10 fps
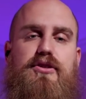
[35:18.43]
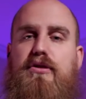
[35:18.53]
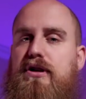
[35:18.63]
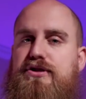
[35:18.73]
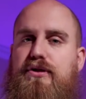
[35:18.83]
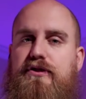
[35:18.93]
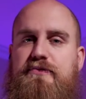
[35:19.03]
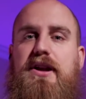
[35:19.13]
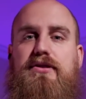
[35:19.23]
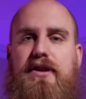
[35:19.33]
sort of
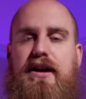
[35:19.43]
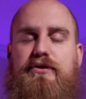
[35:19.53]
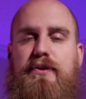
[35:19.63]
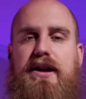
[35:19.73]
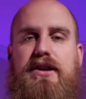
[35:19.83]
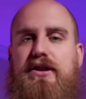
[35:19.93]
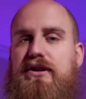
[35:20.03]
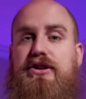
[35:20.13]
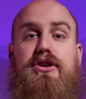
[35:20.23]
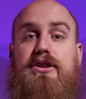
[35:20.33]
middle ground, where
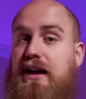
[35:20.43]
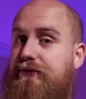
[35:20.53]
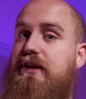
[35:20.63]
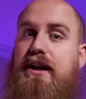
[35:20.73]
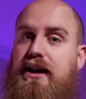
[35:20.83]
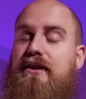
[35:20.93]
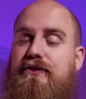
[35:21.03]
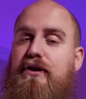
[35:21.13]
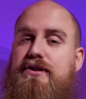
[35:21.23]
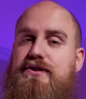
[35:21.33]
you're definitely going to get
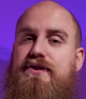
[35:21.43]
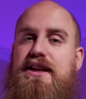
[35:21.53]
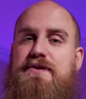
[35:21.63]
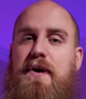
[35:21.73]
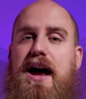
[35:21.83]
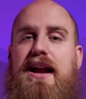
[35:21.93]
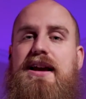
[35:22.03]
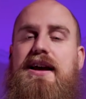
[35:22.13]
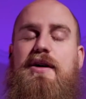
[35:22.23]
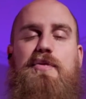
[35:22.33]
photos of that spot,
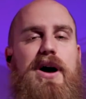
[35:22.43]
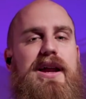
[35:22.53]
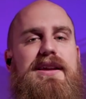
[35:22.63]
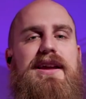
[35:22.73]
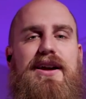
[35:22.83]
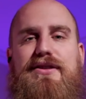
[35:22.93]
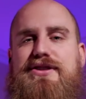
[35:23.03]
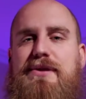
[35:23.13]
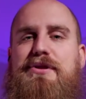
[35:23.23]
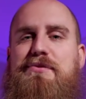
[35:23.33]
but
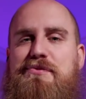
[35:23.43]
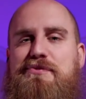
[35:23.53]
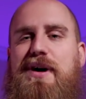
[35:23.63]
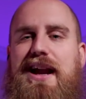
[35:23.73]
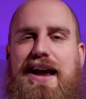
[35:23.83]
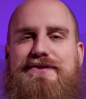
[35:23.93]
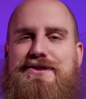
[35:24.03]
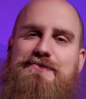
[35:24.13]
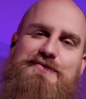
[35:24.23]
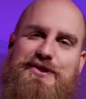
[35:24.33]
some of them might have
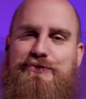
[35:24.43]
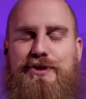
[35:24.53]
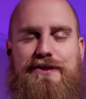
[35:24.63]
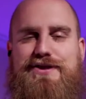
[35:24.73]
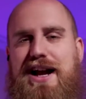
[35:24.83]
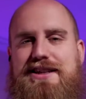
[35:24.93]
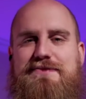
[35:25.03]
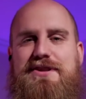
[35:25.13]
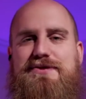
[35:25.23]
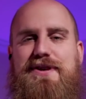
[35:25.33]
some rough shots
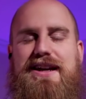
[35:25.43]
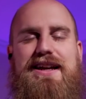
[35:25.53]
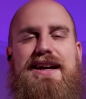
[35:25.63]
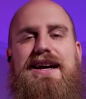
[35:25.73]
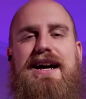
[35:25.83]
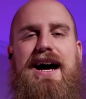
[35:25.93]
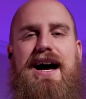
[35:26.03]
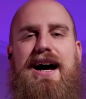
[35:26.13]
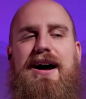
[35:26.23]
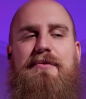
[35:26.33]
in between.
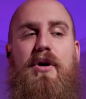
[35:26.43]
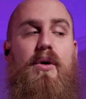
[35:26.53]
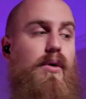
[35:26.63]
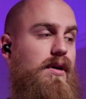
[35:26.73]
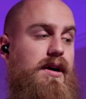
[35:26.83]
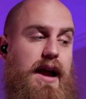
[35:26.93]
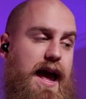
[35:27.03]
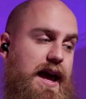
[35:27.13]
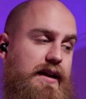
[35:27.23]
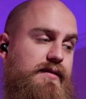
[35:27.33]
Or
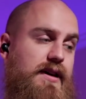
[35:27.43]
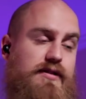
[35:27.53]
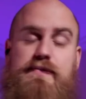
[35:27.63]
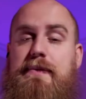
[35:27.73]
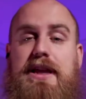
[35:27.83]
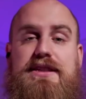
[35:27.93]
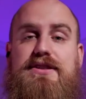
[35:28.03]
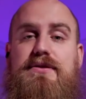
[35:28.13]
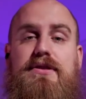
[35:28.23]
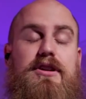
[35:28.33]
hey, who knows? Maybe that
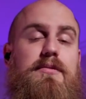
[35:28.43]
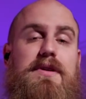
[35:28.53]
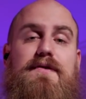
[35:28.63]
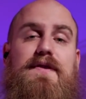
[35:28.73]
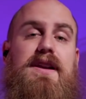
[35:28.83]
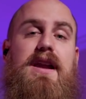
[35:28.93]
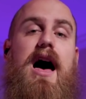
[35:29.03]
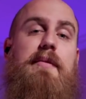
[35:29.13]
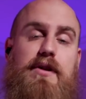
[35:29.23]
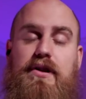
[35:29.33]
student could be
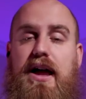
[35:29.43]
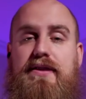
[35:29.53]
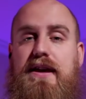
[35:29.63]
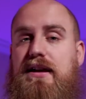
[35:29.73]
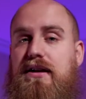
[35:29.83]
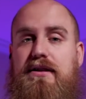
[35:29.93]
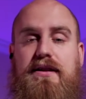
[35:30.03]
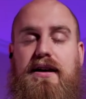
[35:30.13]
phenomenal, and they could